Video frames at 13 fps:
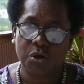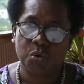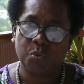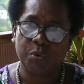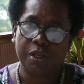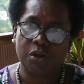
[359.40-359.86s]

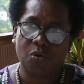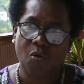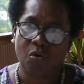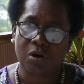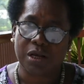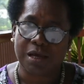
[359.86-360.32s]
we
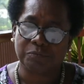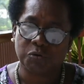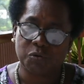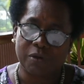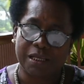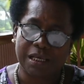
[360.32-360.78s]
all come
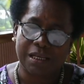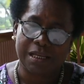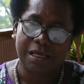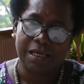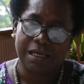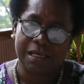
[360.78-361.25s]

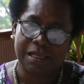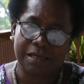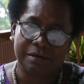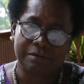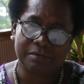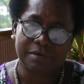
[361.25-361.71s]
together
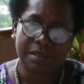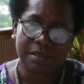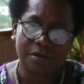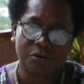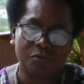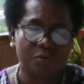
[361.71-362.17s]
and
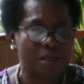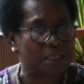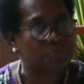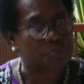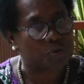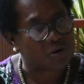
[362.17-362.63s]
look
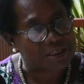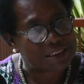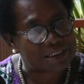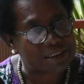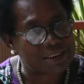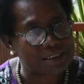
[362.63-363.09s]
at
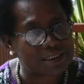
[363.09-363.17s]
policies